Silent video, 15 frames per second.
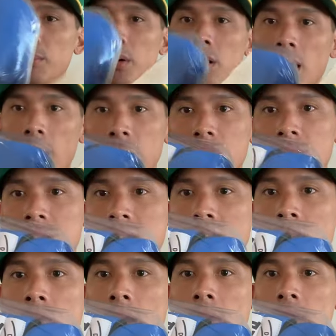But yeah, you can see
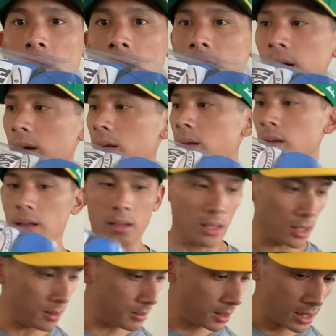it right there,
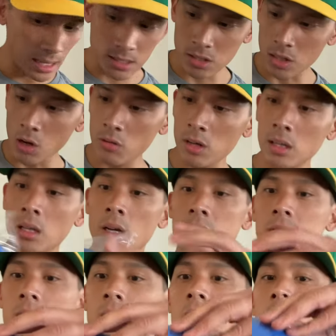Casanova
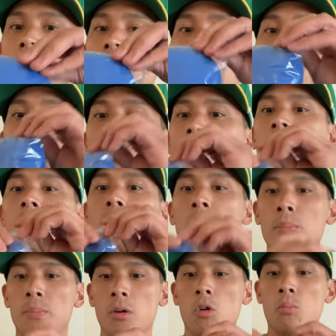gloves. Go ahead and
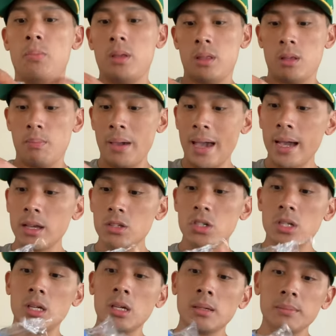rip open the
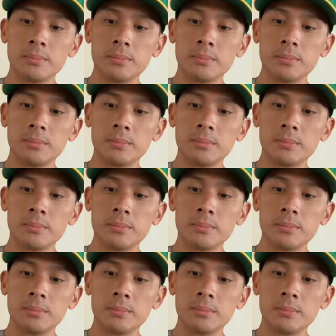packaging.